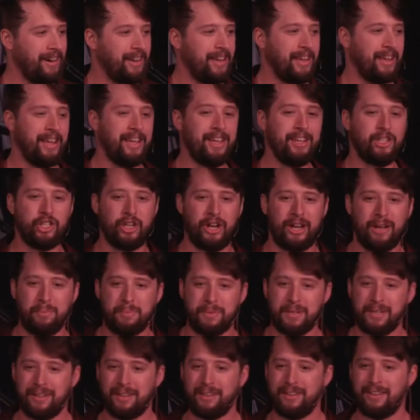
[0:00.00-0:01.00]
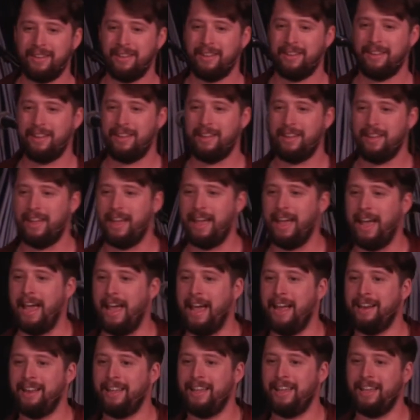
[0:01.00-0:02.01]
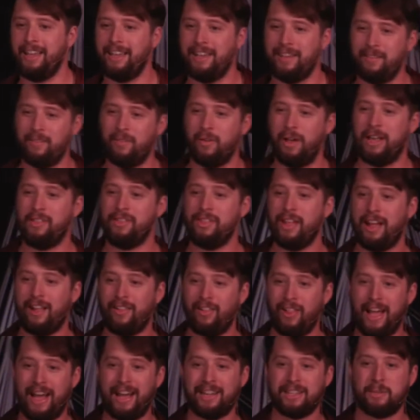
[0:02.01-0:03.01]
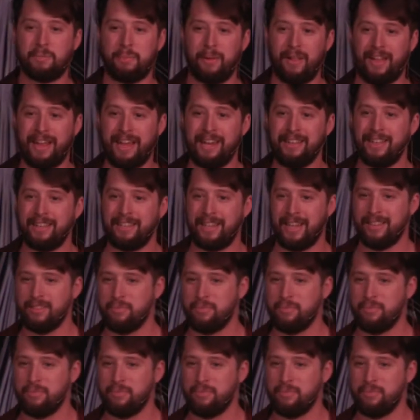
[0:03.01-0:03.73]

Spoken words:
Egypt, and he, in that last plague, the 10th